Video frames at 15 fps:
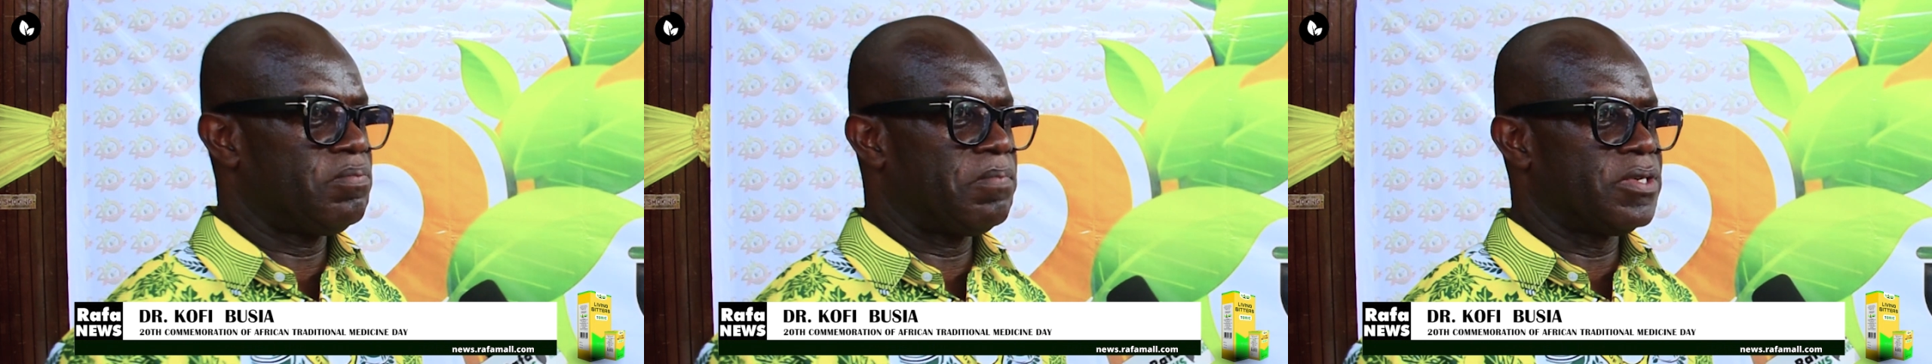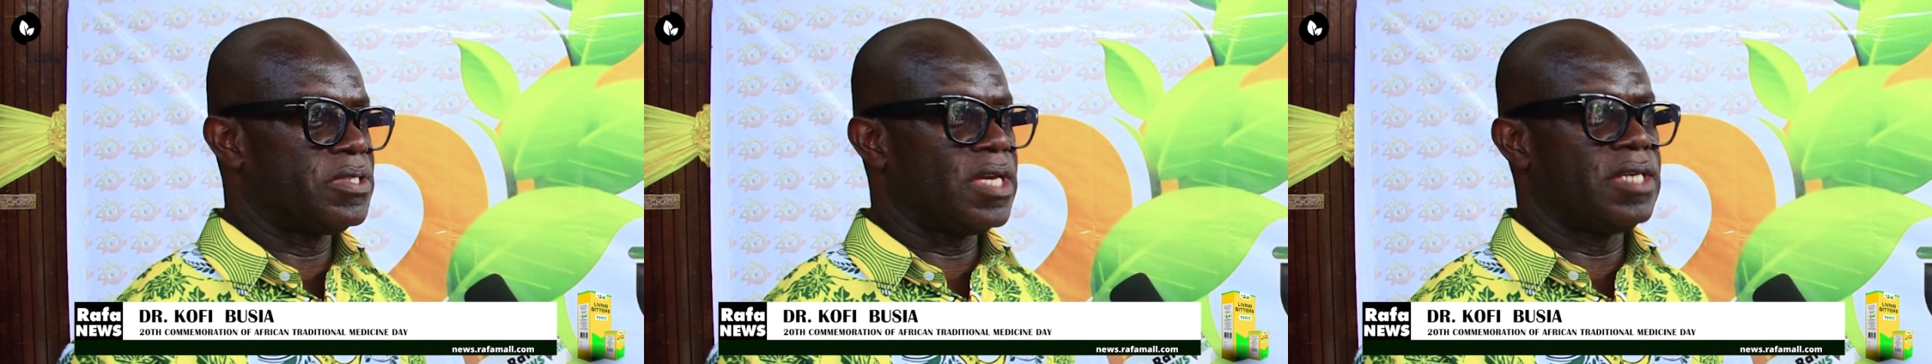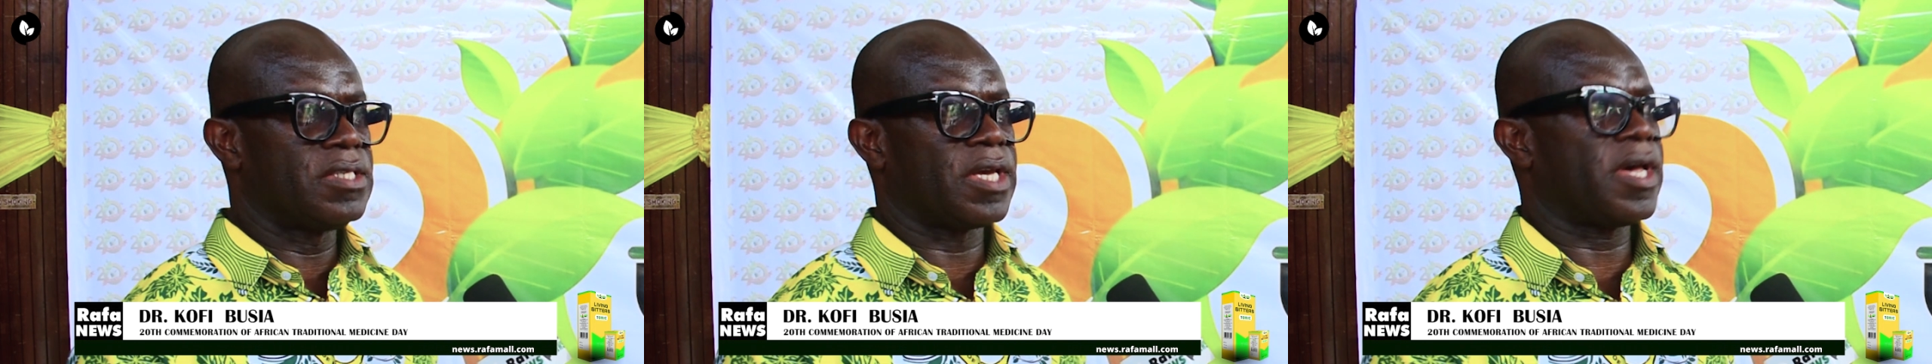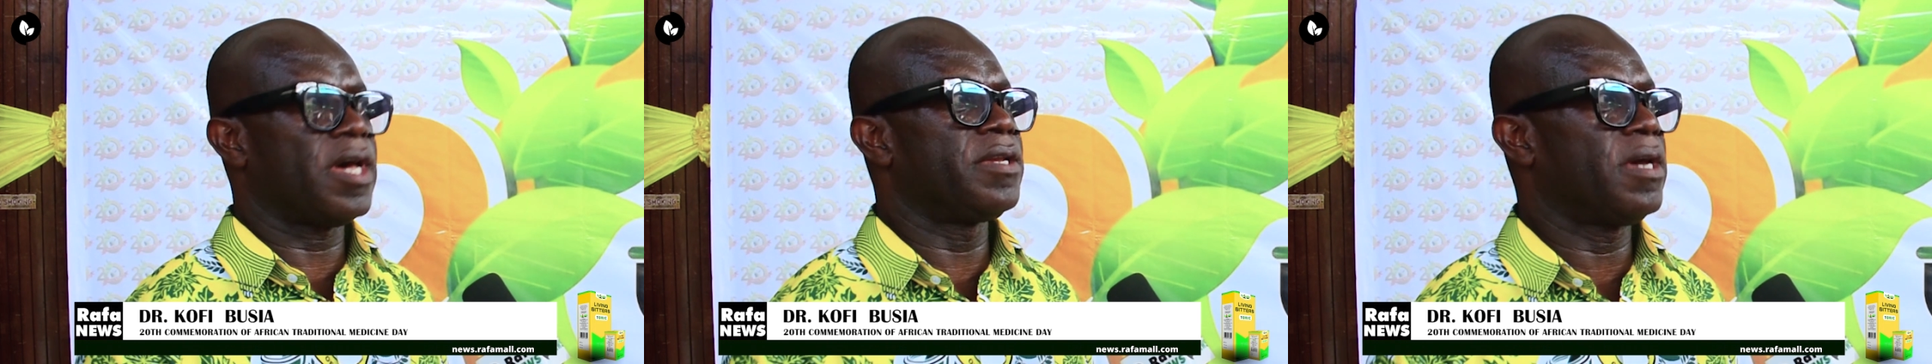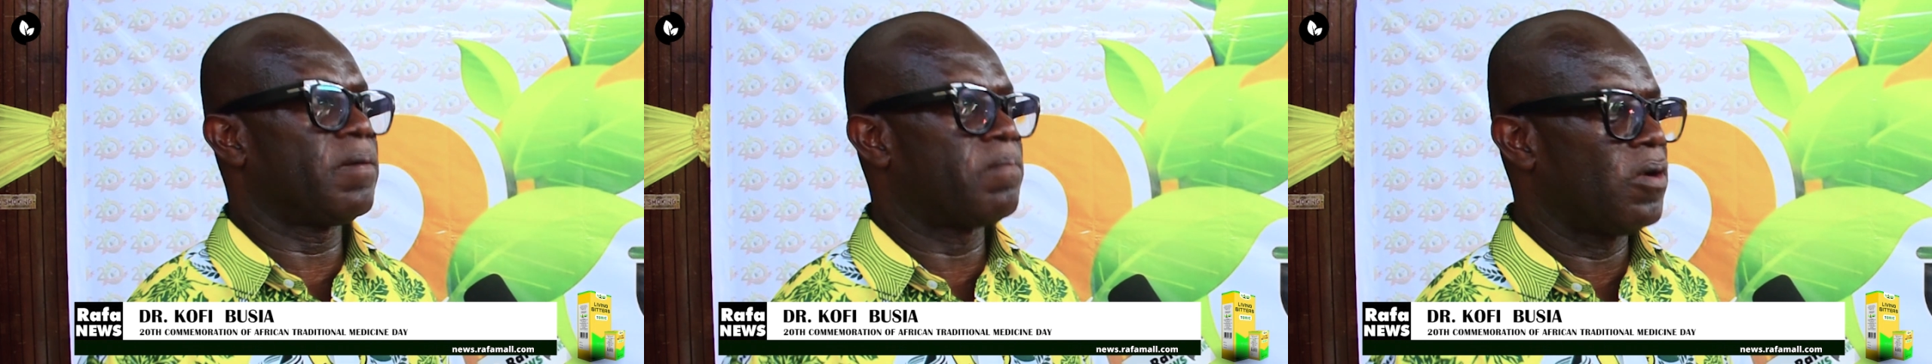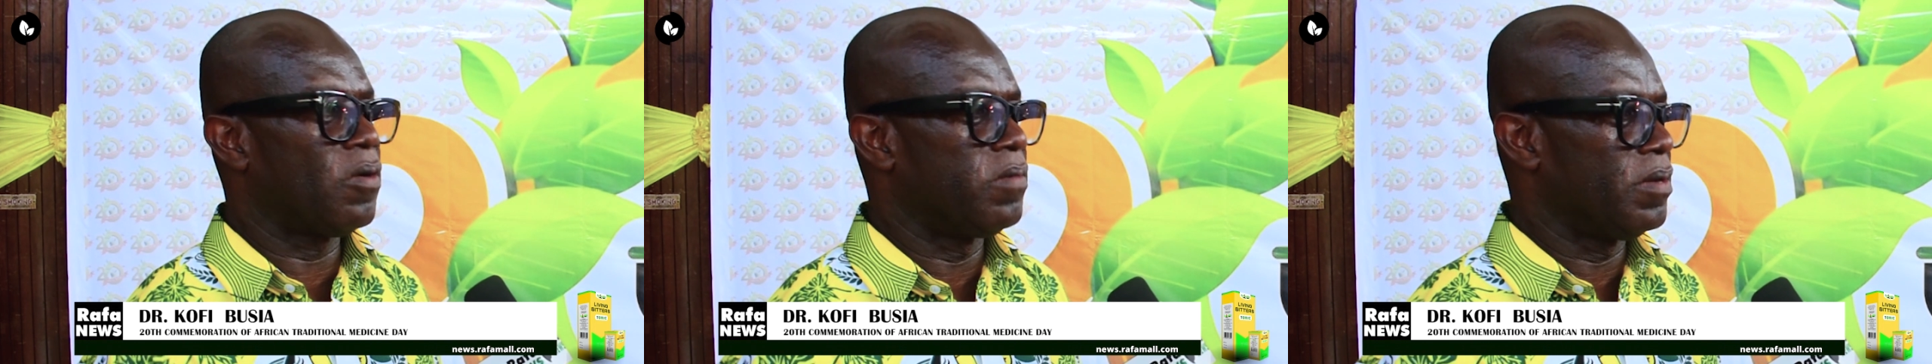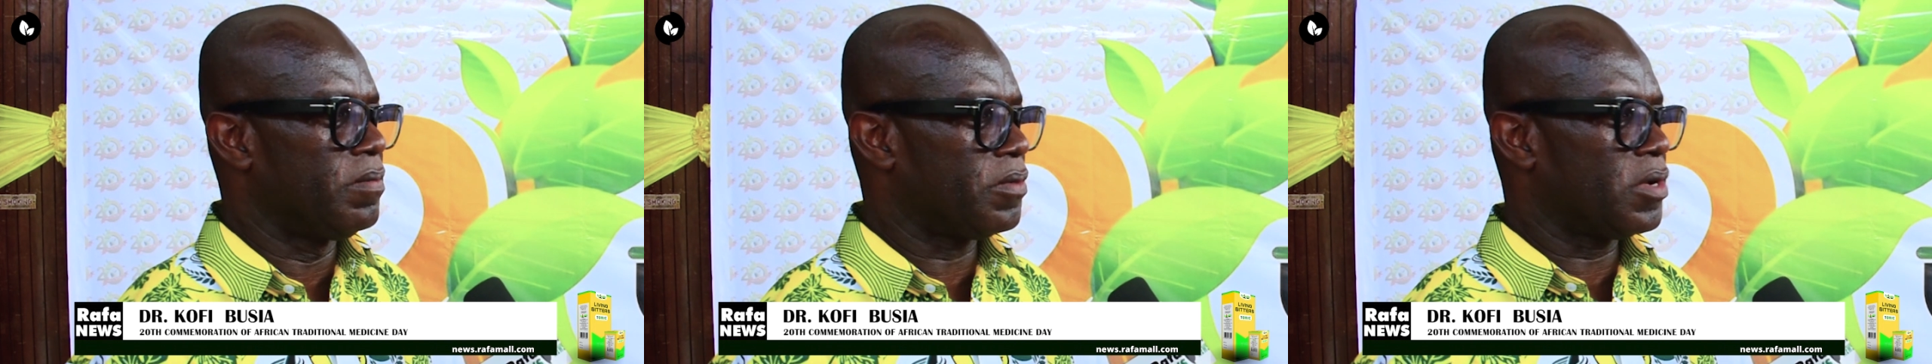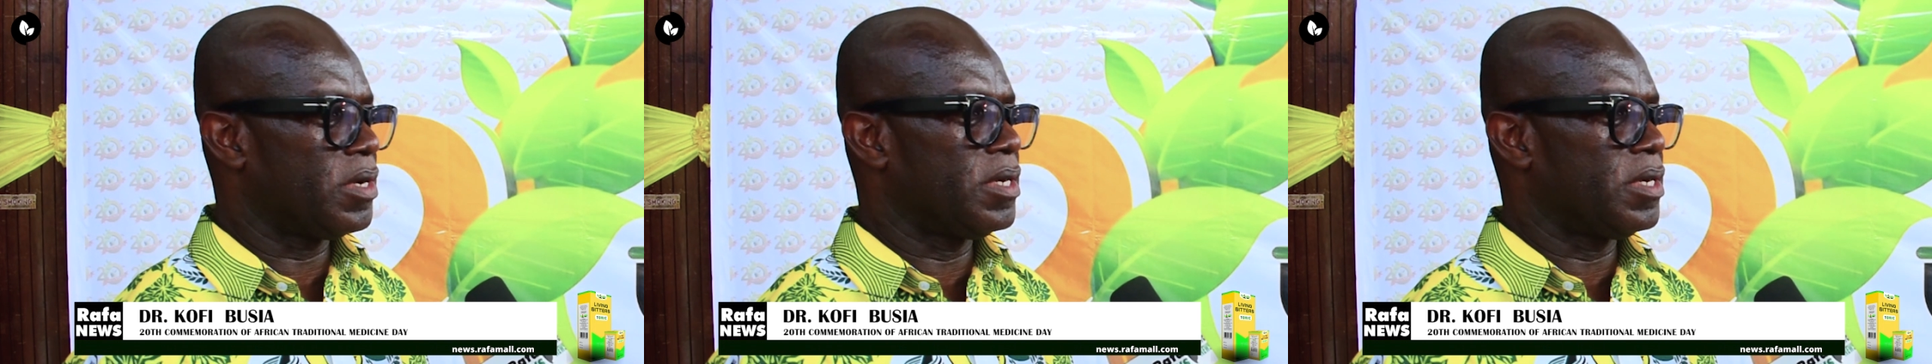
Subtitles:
presents a cardiac problem,